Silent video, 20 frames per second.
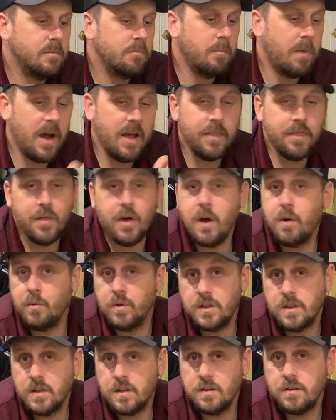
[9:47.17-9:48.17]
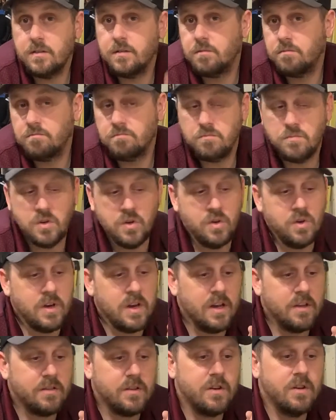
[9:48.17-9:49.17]
my thought with this. You
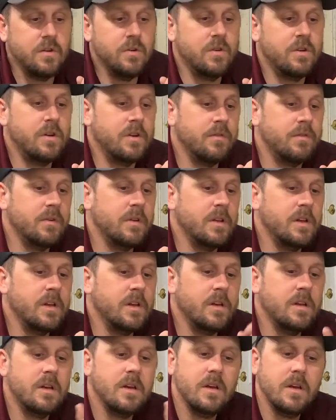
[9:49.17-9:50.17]
guys can do it differently.